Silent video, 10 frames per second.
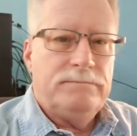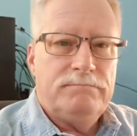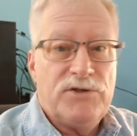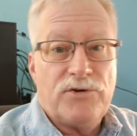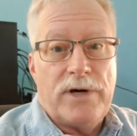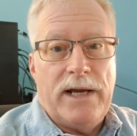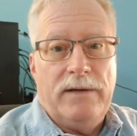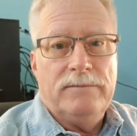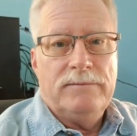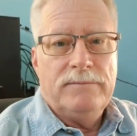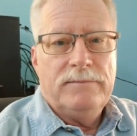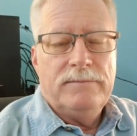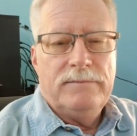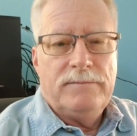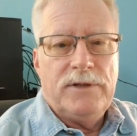Missouri,
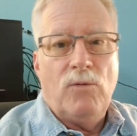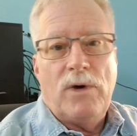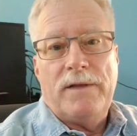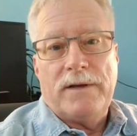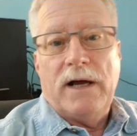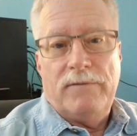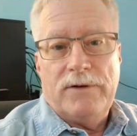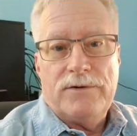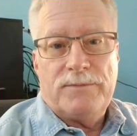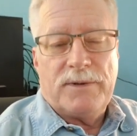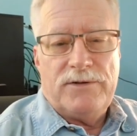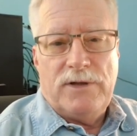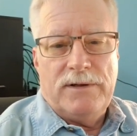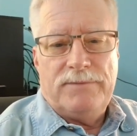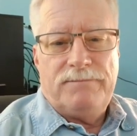one of the governors,
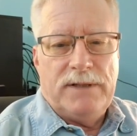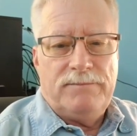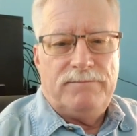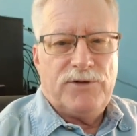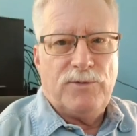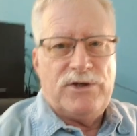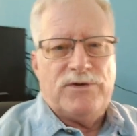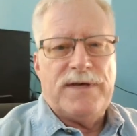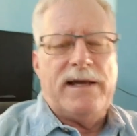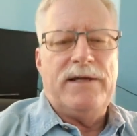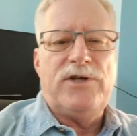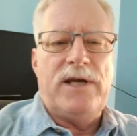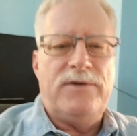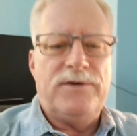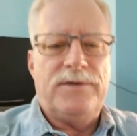because, it switches out, it
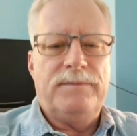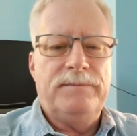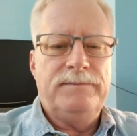changes.